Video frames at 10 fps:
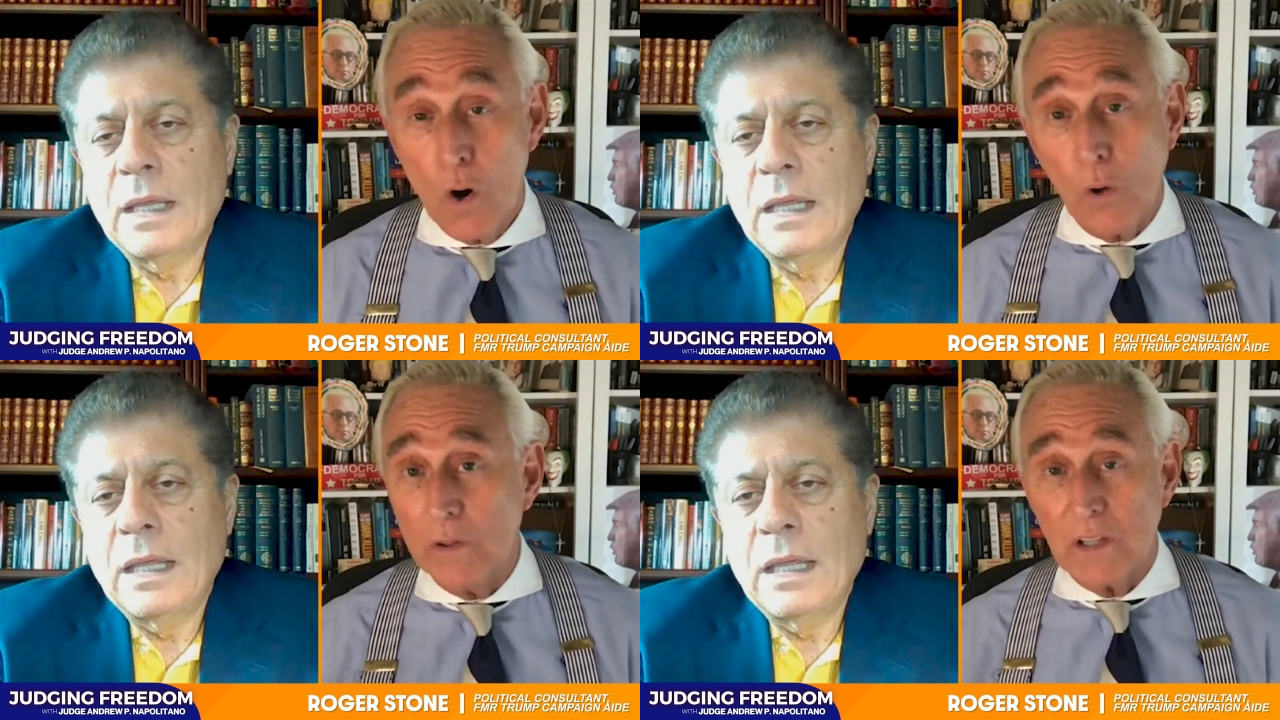
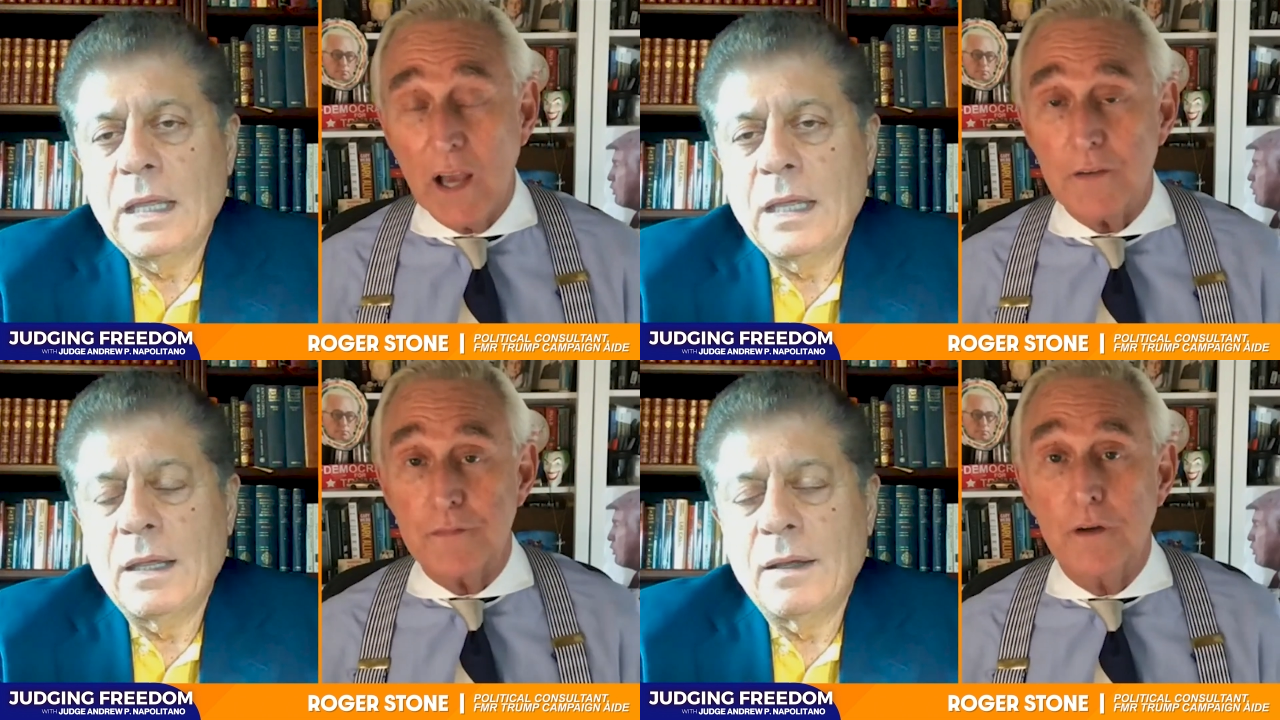Speaker 1: or in
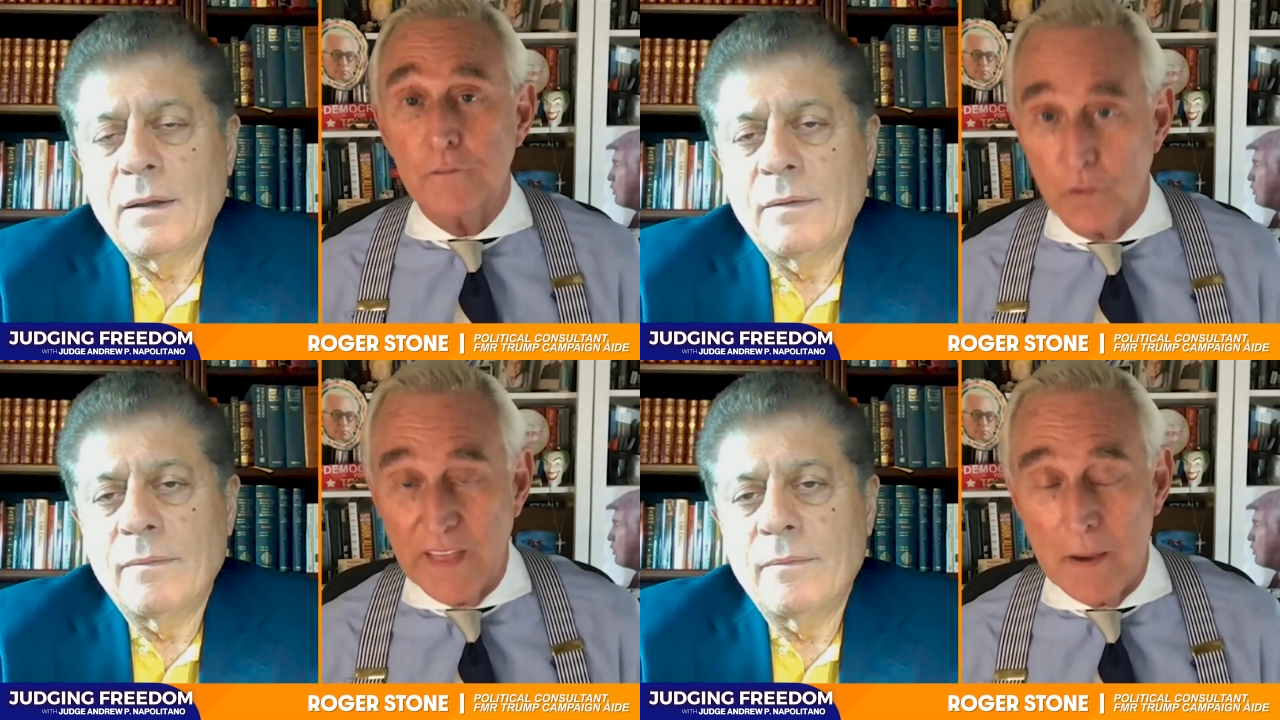life,
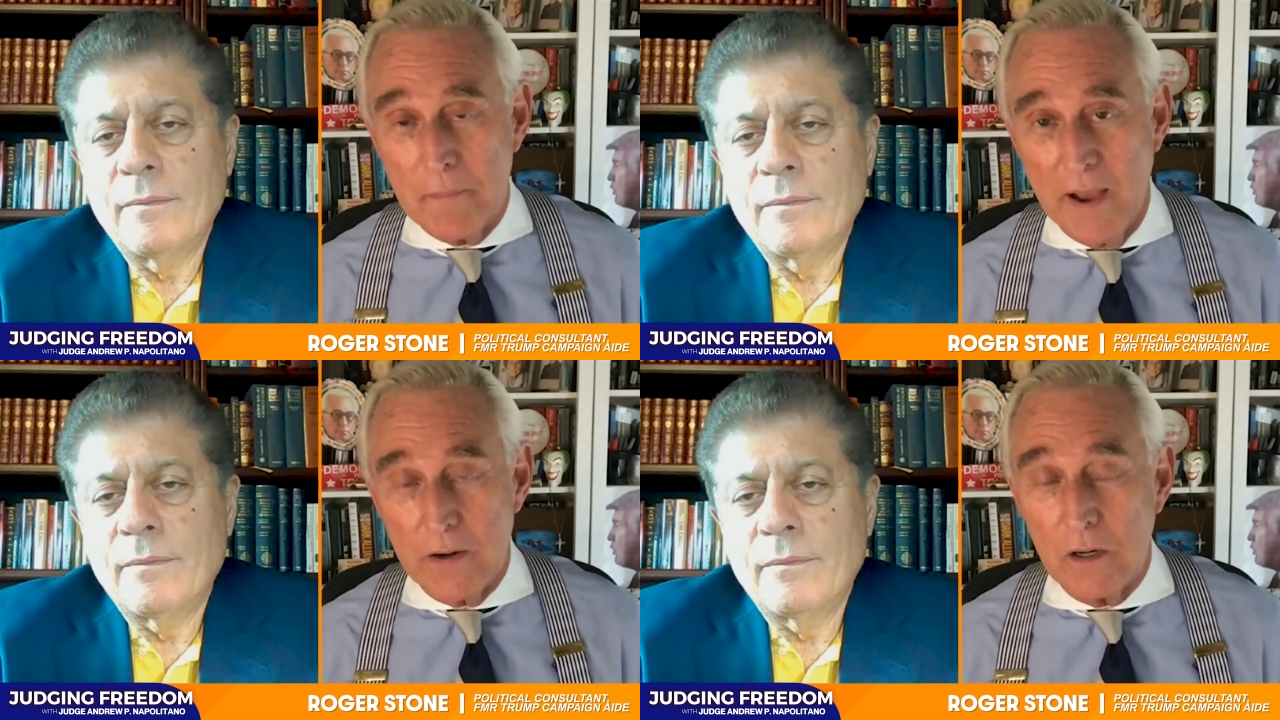for that
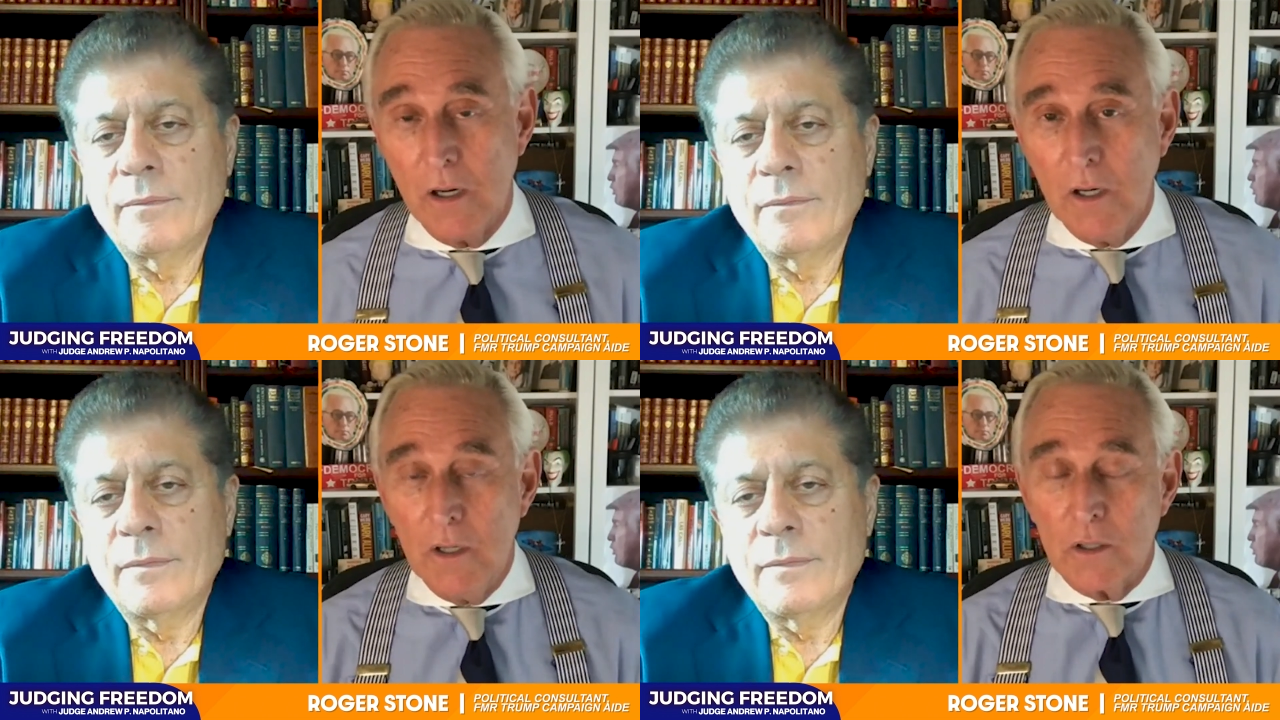matter.
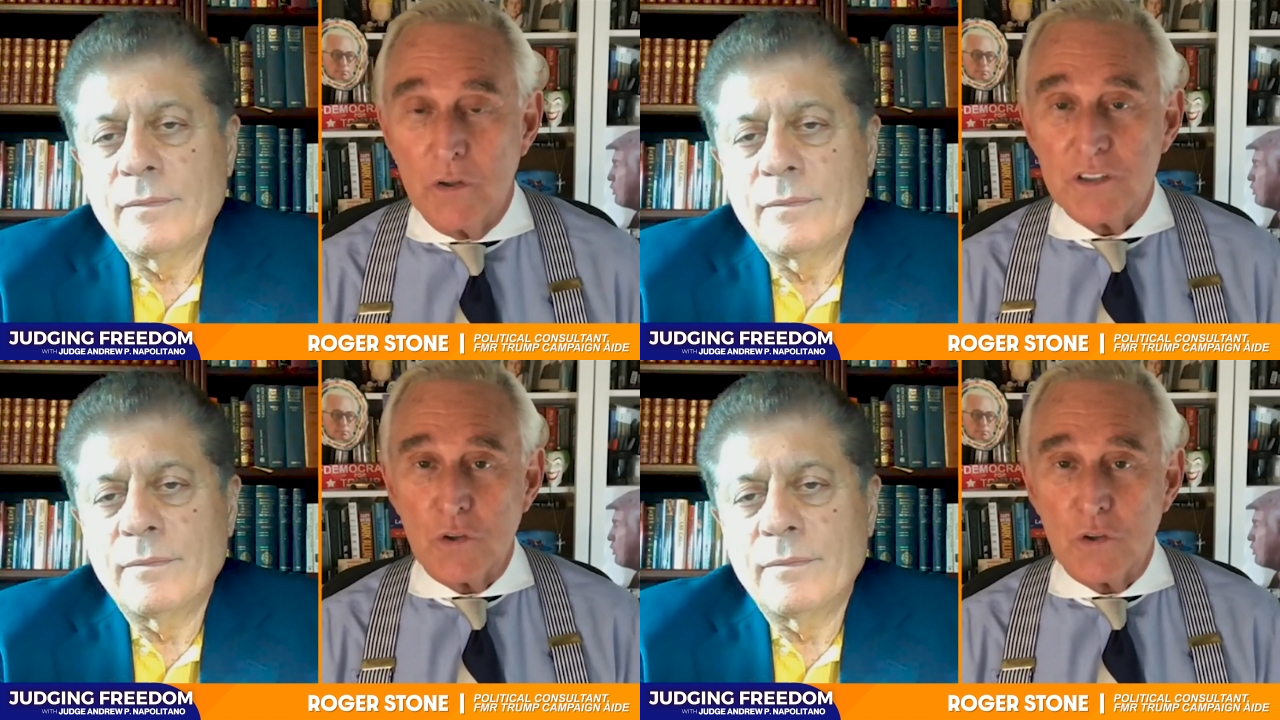Chris